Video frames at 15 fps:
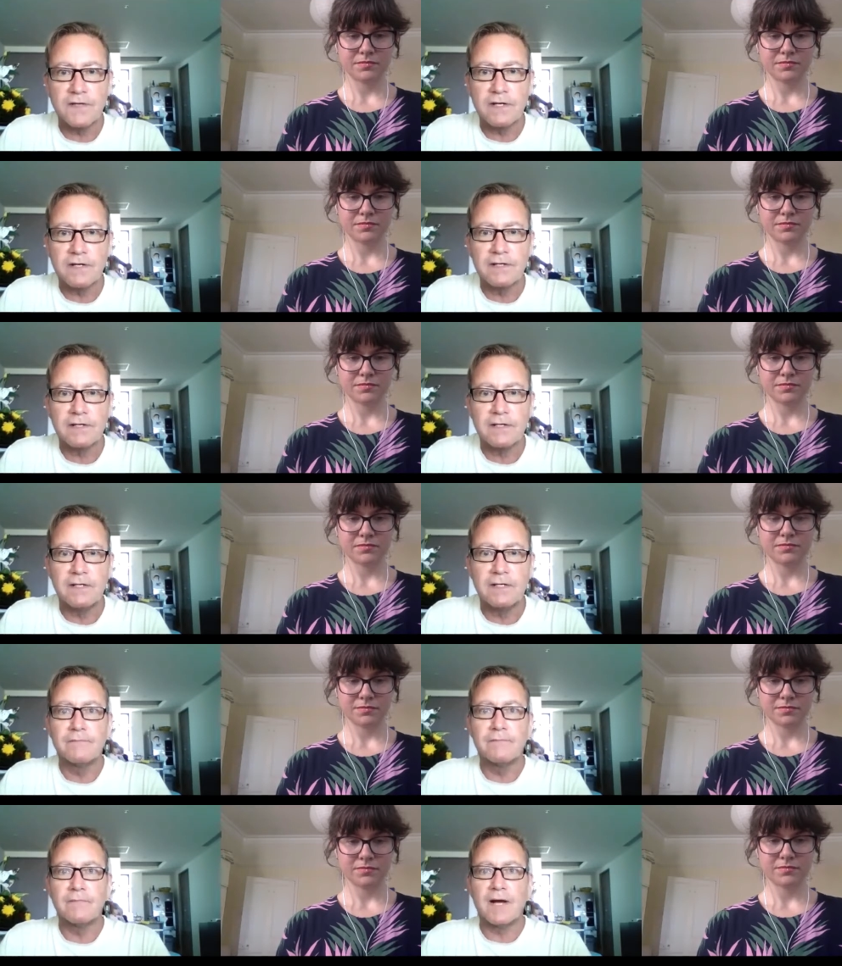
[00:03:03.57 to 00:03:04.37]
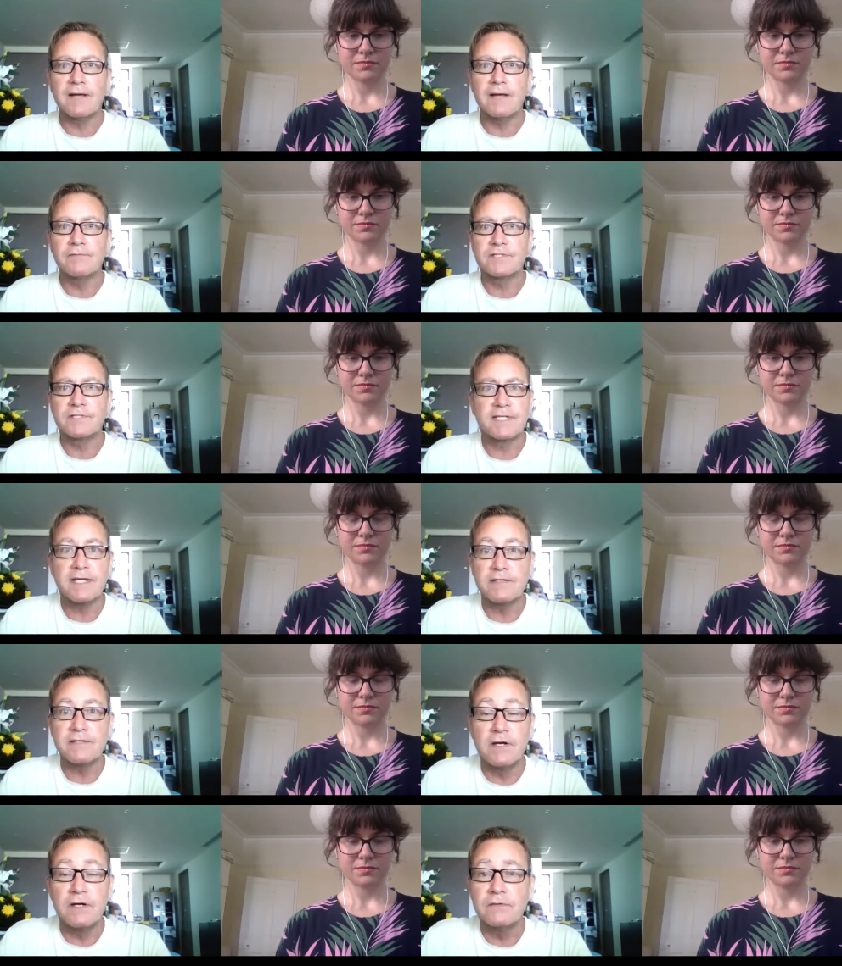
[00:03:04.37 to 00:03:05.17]
Speaker 1: there? I would say
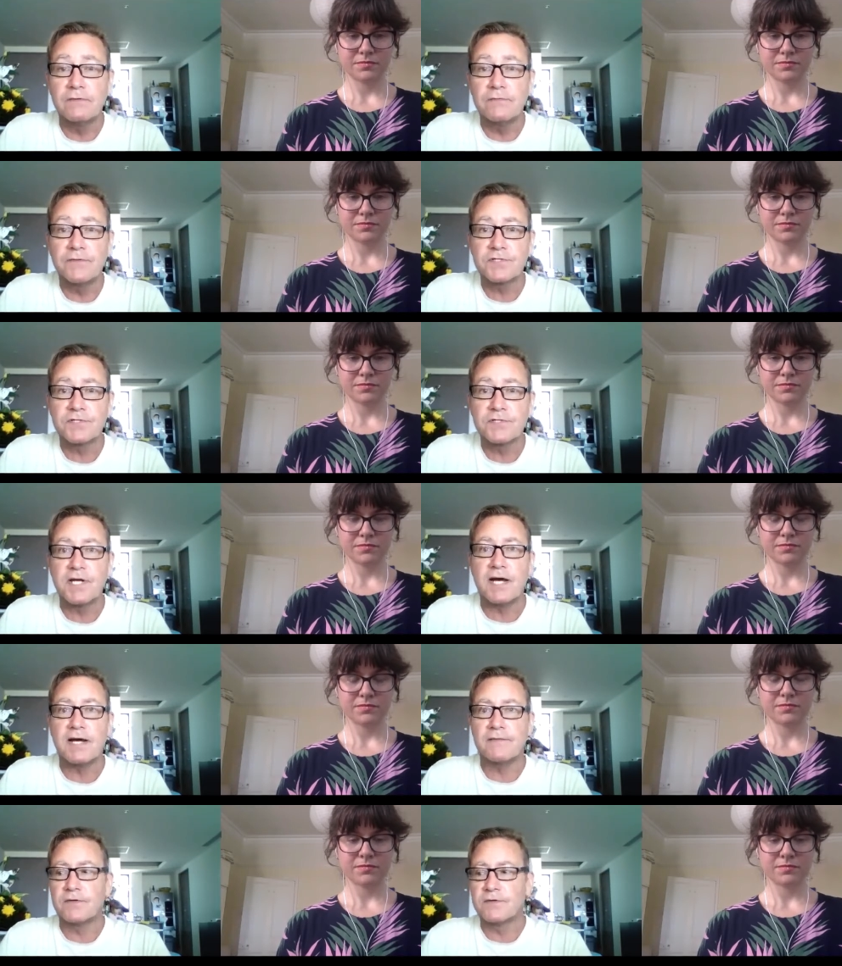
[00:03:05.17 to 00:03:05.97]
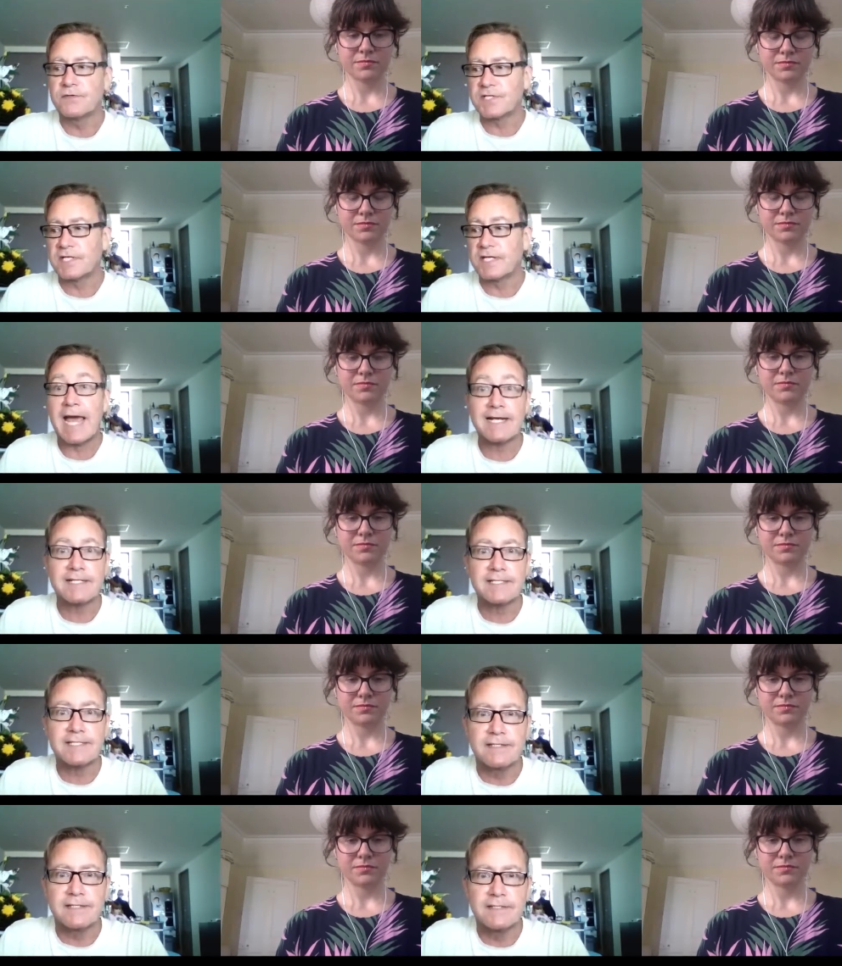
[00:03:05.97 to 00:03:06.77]
no, there's not. There was an
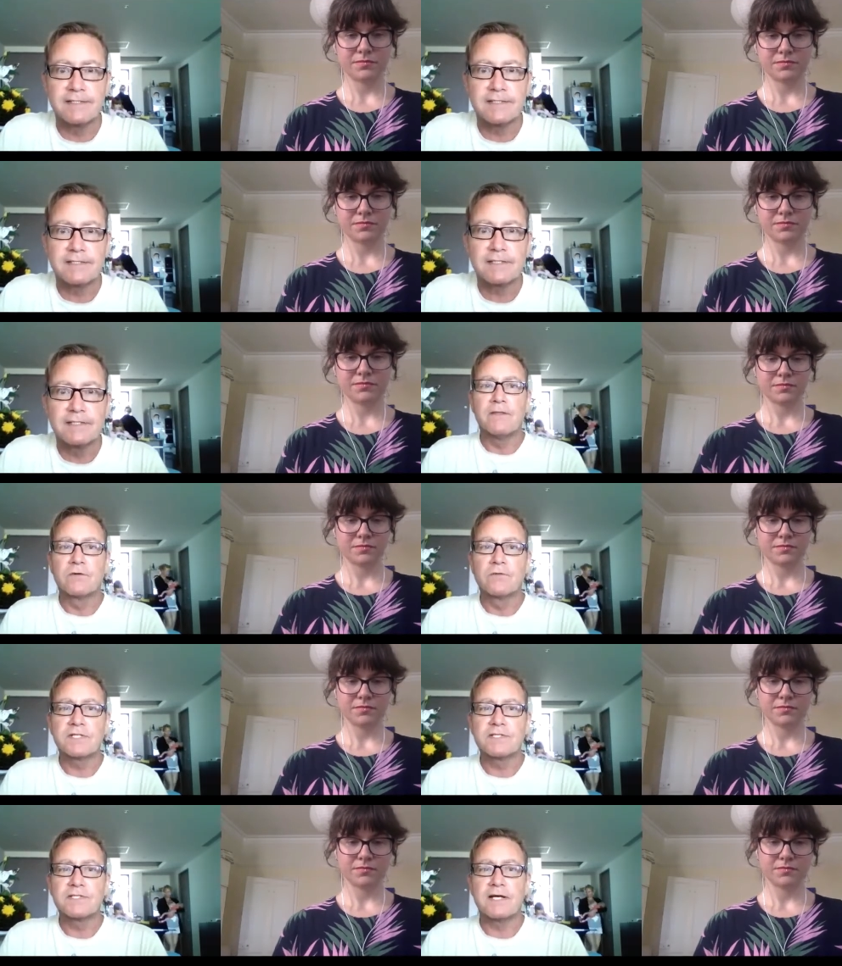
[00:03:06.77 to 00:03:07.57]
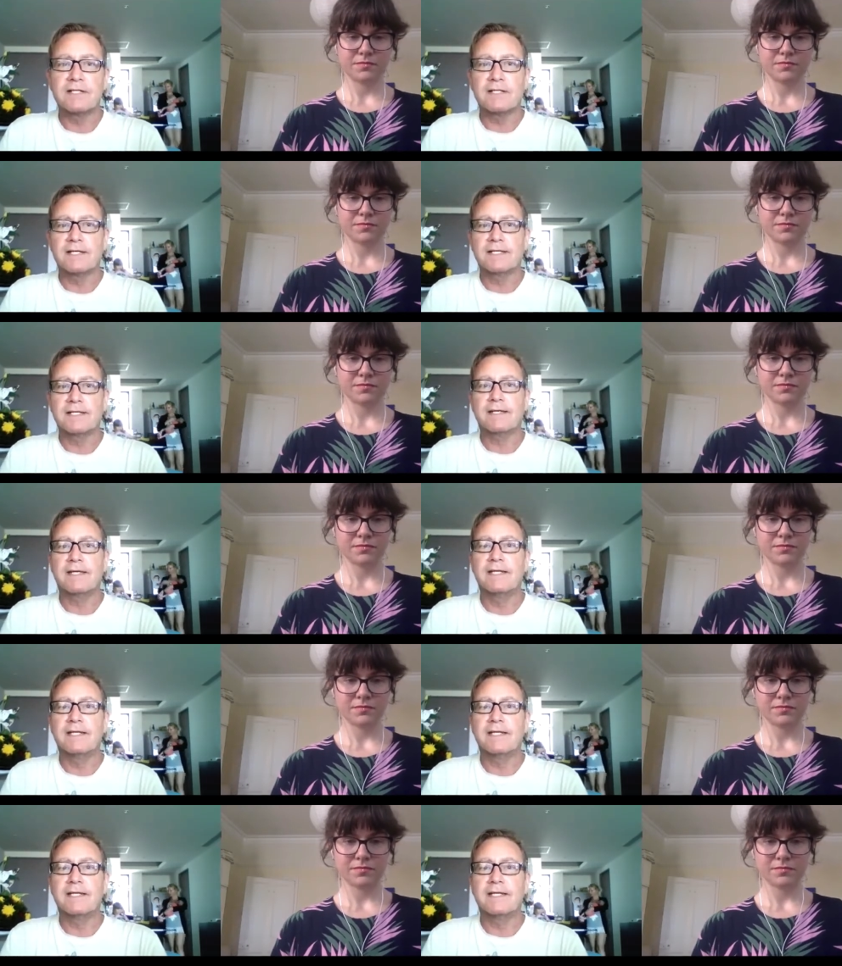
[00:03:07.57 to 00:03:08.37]
accident, and there was not like an
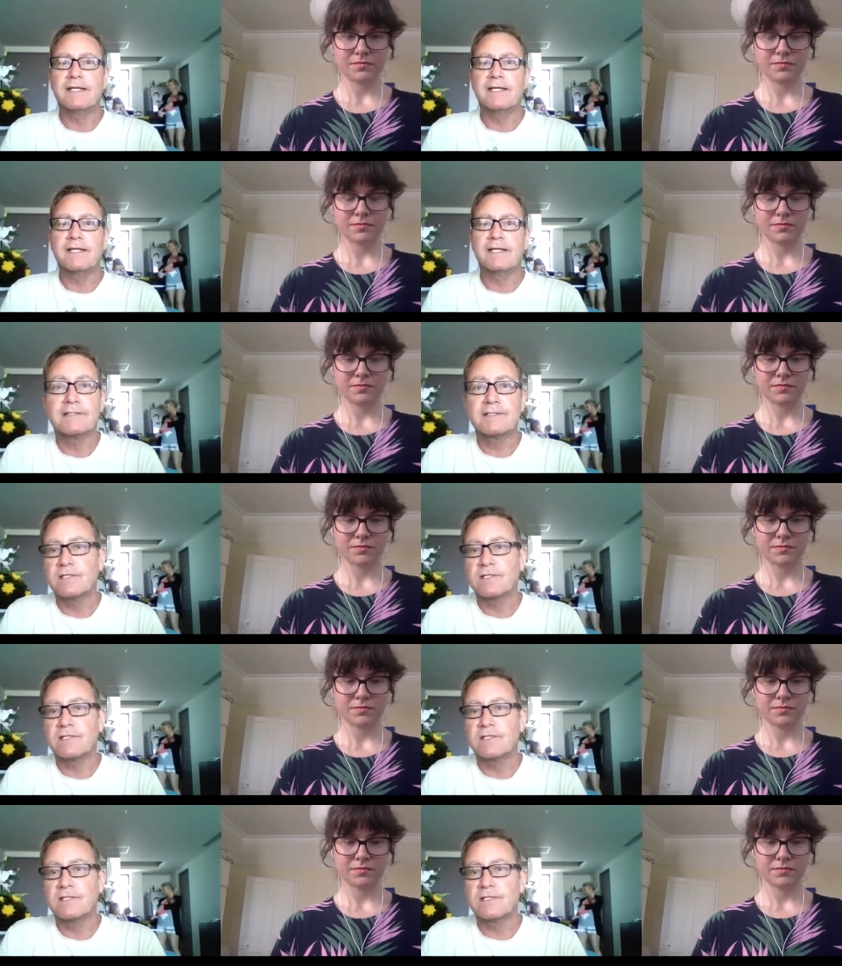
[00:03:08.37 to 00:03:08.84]
intent